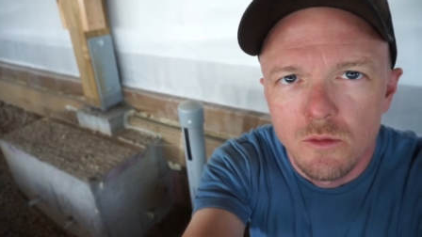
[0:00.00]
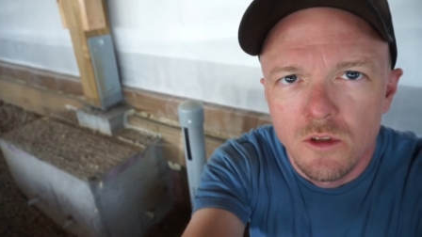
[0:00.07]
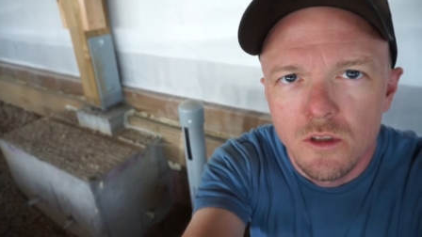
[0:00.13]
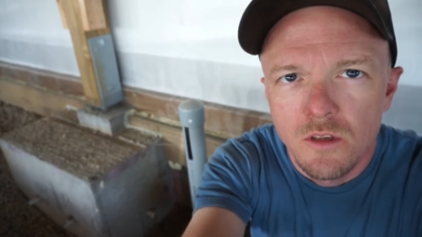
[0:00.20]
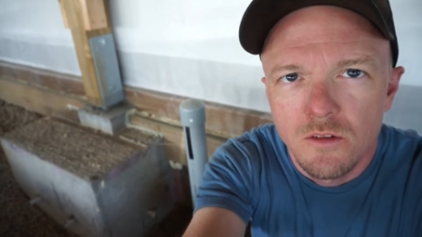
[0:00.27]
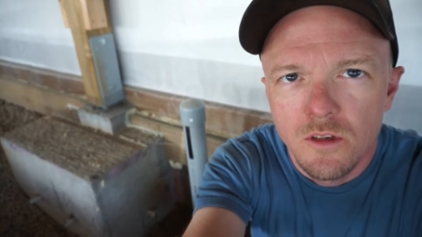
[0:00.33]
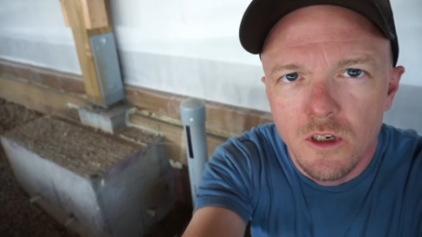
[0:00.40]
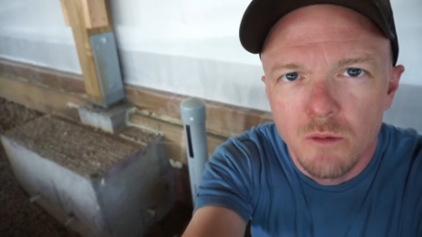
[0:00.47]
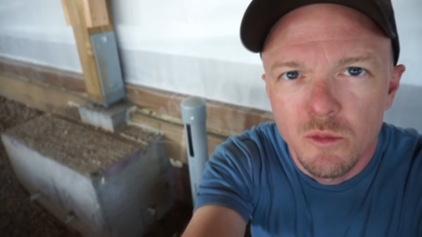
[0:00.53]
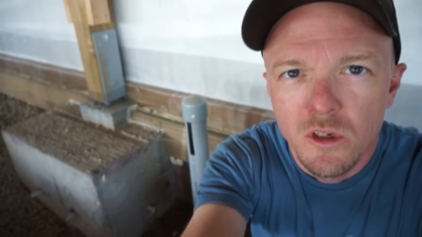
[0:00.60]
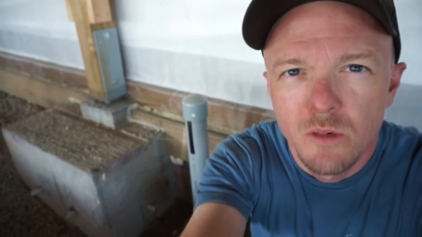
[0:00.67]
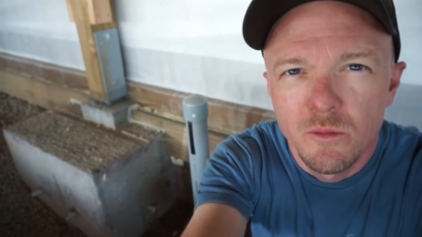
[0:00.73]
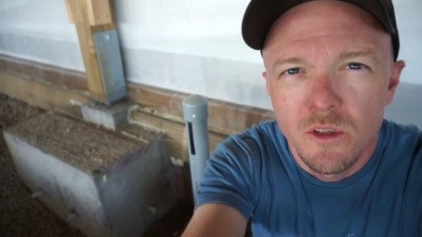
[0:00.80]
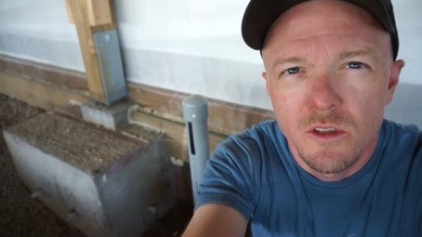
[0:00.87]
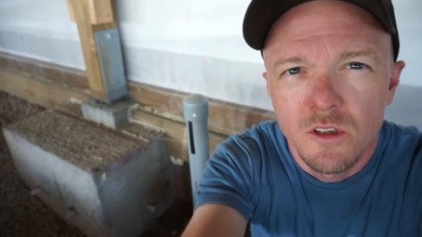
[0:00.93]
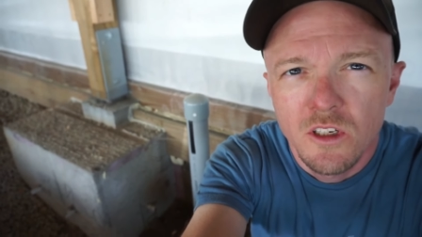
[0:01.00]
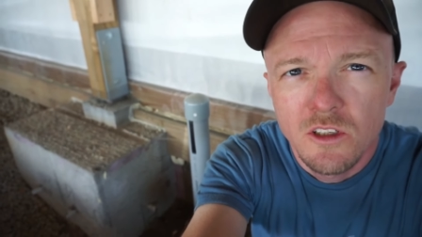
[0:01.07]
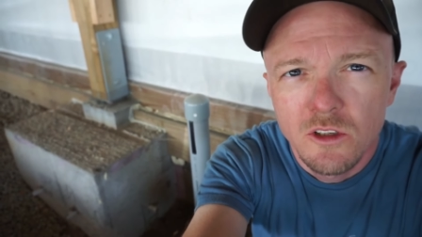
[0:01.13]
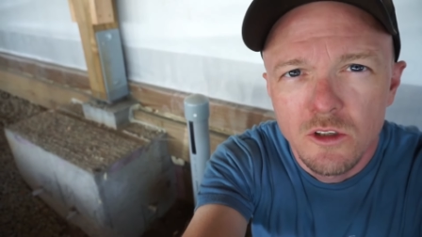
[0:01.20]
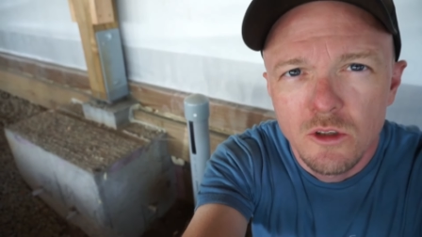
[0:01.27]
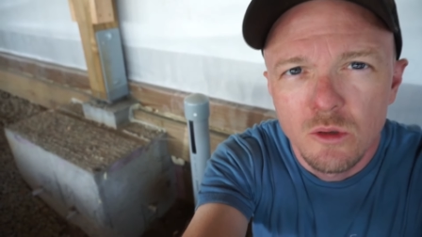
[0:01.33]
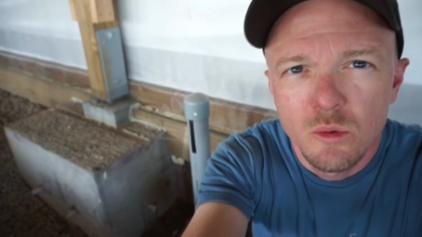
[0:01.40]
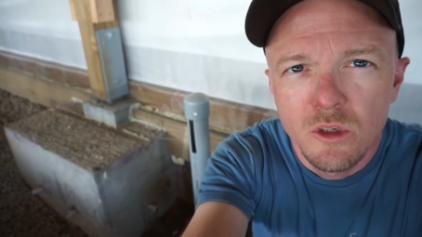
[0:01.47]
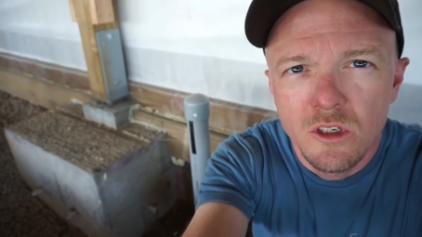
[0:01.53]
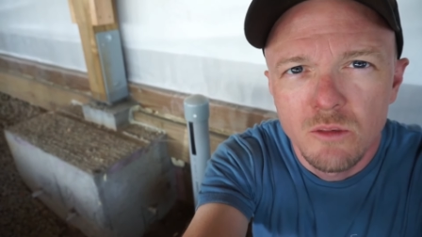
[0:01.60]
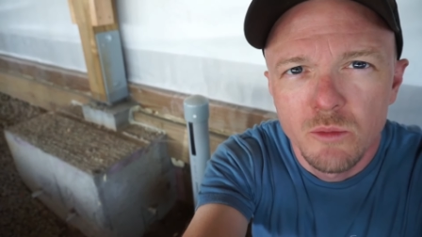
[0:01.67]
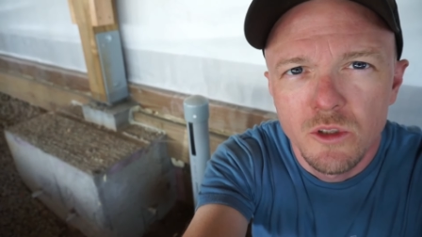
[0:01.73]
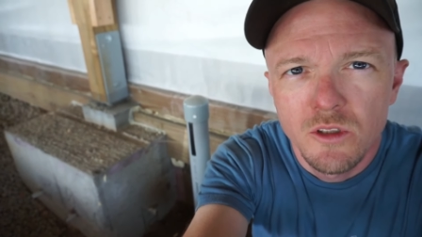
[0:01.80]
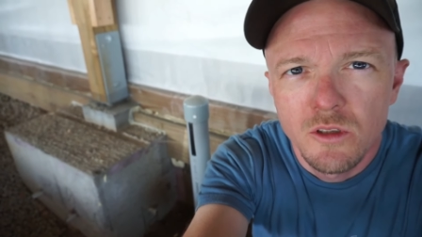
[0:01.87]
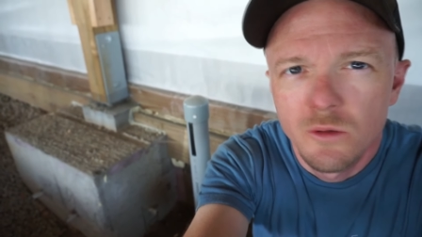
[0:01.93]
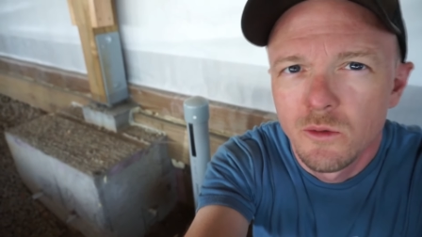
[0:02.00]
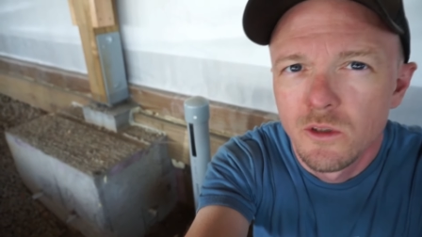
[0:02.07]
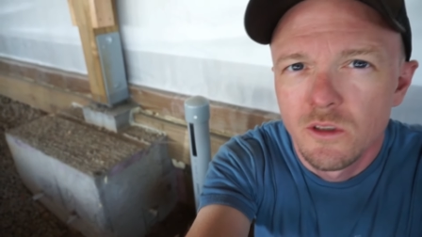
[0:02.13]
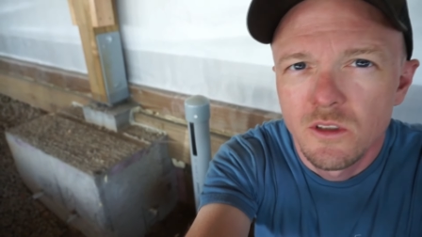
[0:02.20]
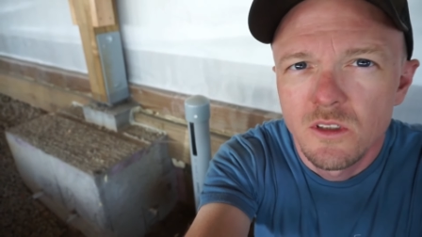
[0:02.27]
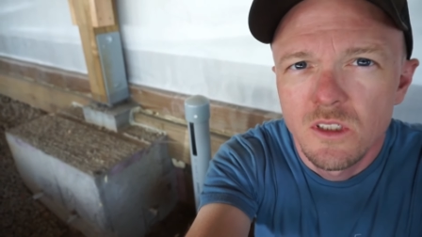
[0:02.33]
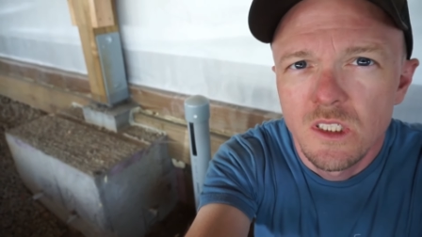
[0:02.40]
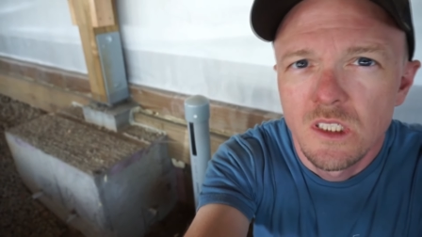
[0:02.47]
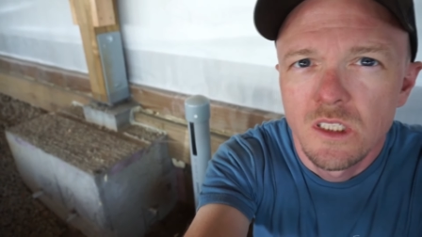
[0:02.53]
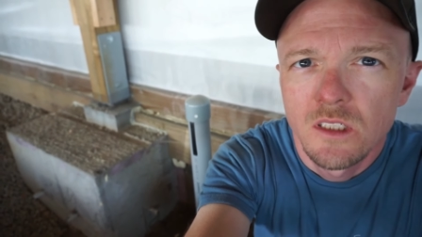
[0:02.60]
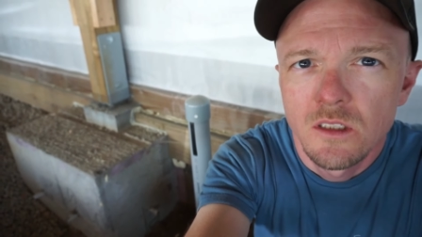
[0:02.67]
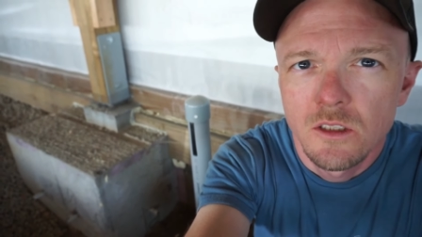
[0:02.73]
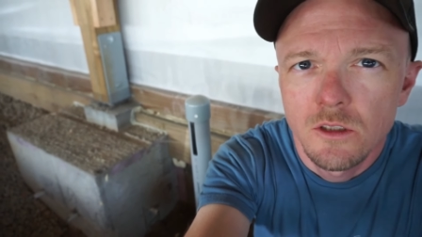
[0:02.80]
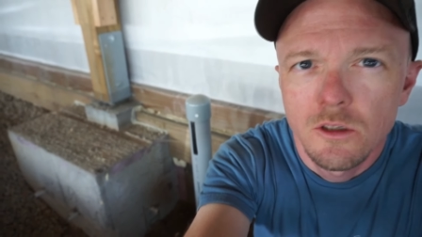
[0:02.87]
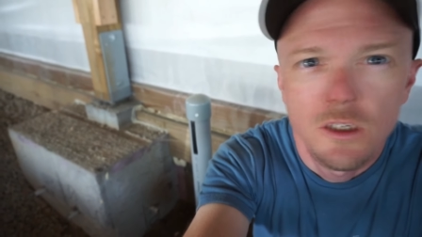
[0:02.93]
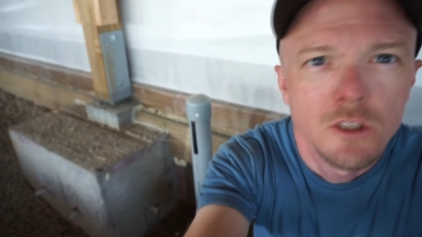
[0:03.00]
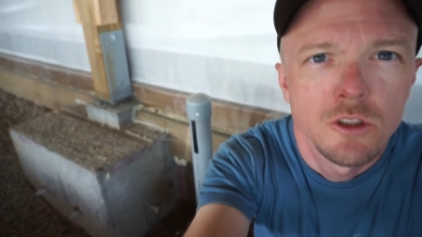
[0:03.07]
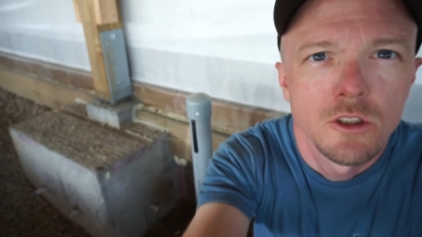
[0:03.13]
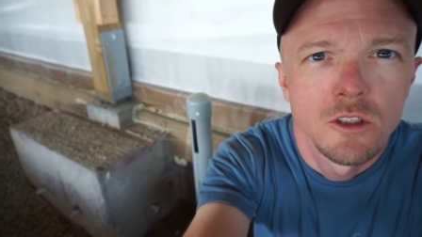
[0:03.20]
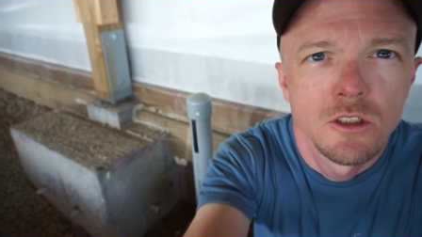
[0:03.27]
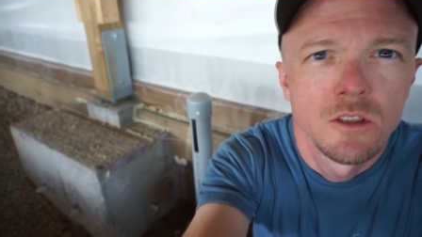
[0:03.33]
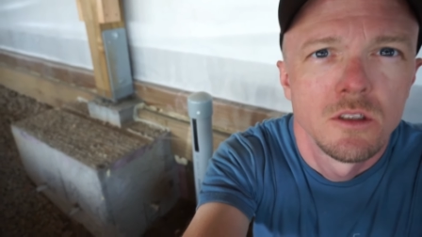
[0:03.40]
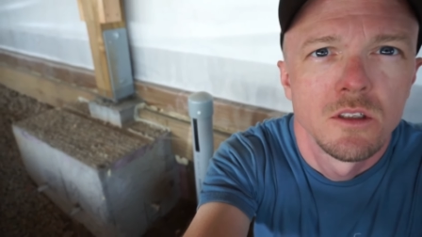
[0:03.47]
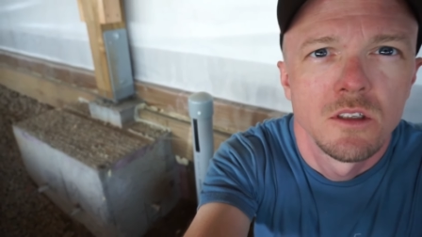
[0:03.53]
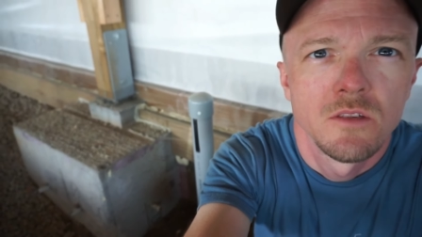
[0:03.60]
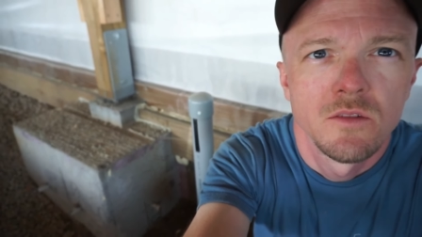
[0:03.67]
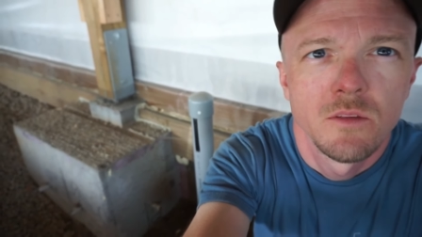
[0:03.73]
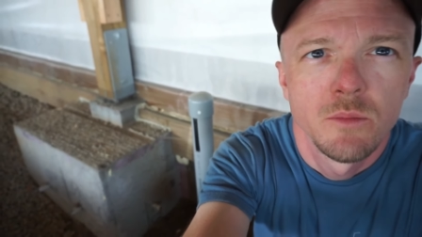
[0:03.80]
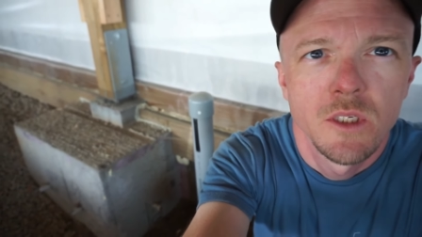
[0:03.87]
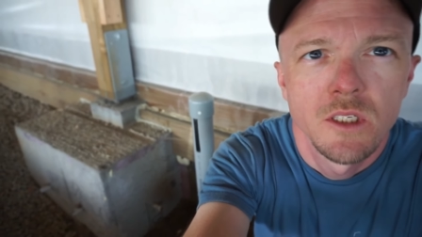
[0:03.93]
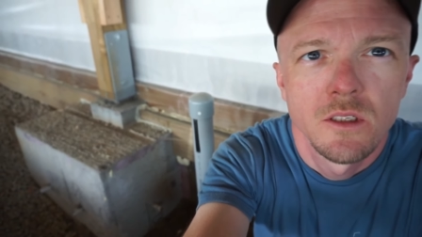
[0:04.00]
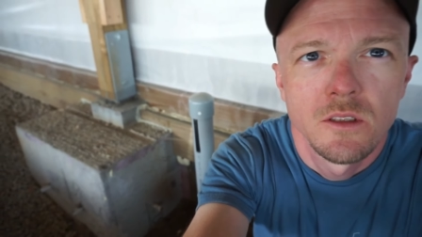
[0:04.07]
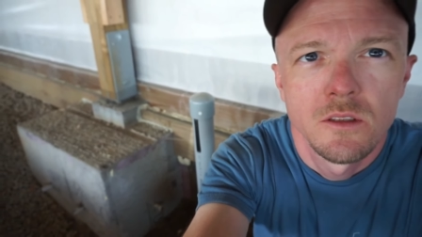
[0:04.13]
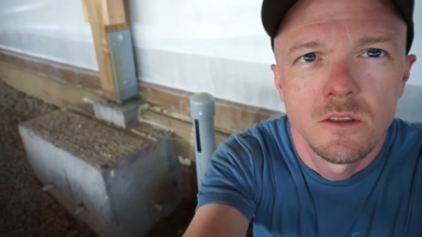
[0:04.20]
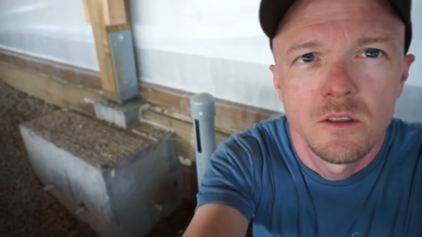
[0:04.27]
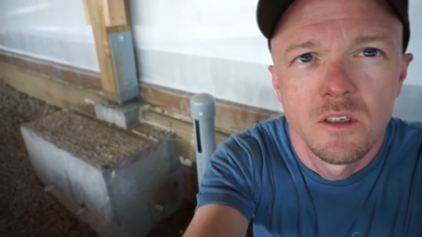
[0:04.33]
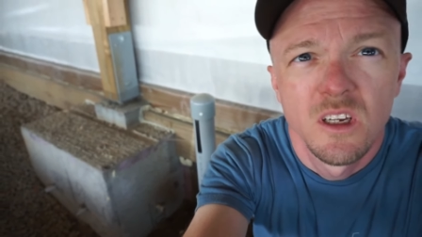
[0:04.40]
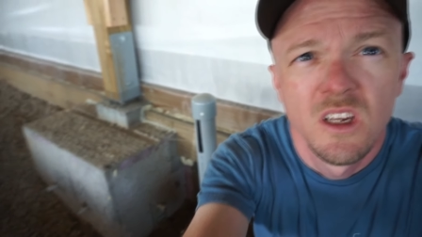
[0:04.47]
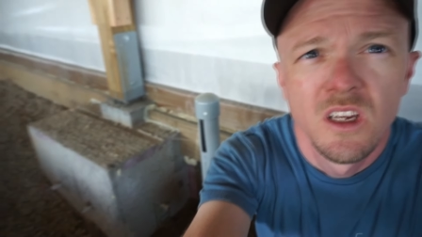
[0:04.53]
of the upcoming electrical work, but you can really see the structure of the piers